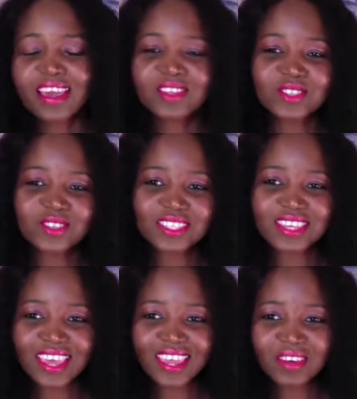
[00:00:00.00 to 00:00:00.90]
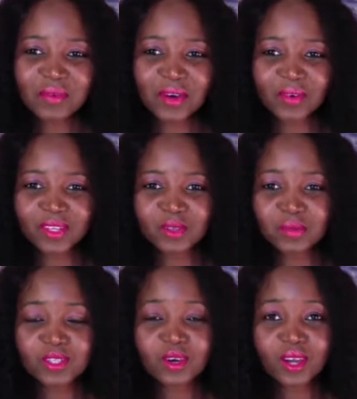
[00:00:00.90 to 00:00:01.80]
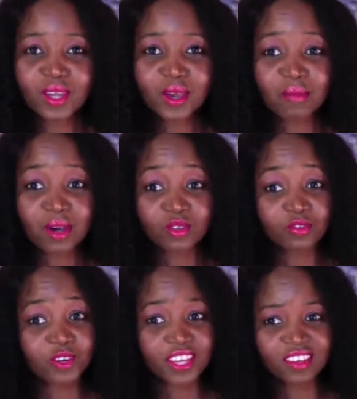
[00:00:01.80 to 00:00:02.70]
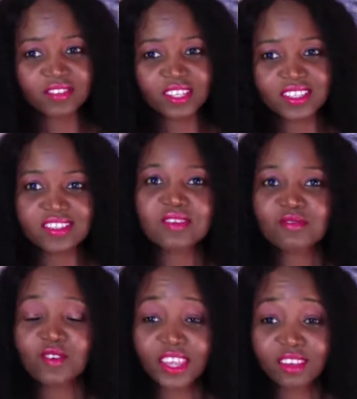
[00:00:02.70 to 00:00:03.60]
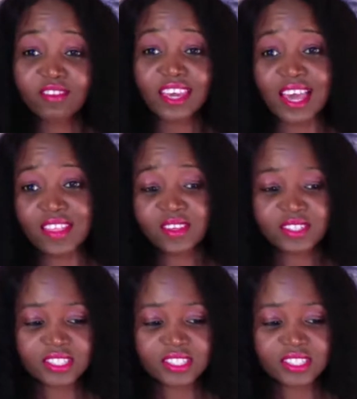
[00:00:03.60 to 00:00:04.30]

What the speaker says: Today we're going to be talking about forgiveness, forgiving others.